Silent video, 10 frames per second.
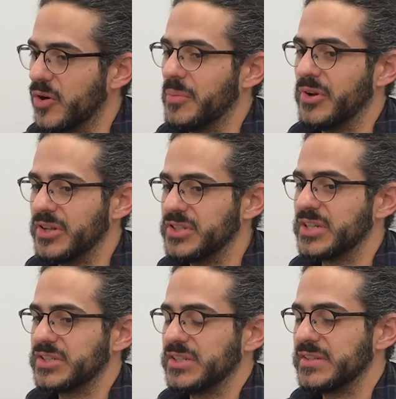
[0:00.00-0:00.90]
hormone
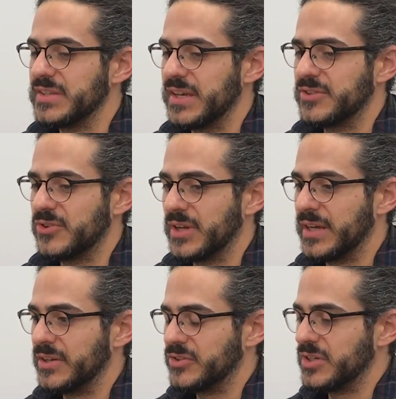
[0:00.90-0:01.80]
injections, the
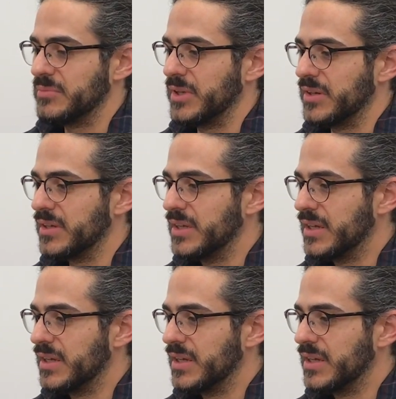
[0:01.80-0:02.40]
estradiol treatment,